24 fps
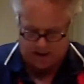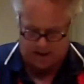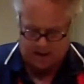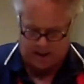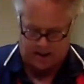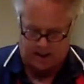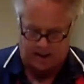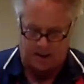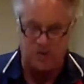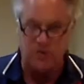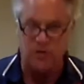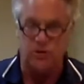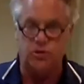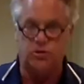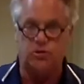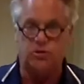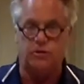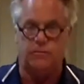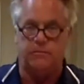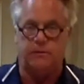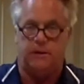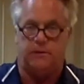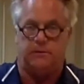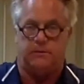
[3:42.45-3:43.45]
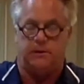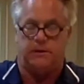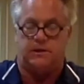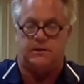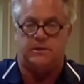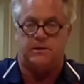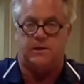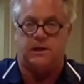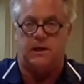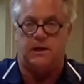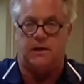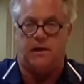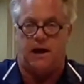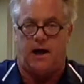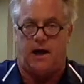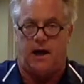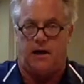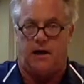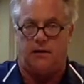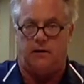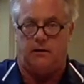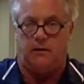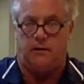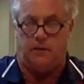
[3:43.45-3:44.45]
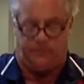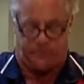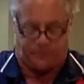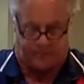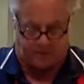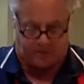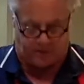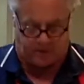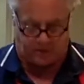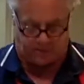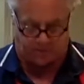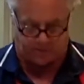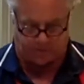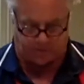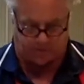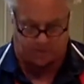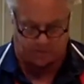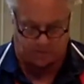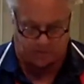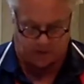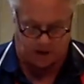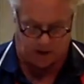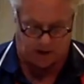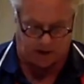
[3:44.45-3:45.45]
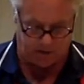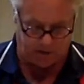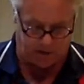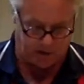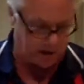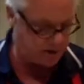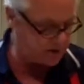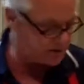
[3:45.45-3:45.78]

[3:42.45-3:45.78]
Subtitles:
And you should be able to see that on there.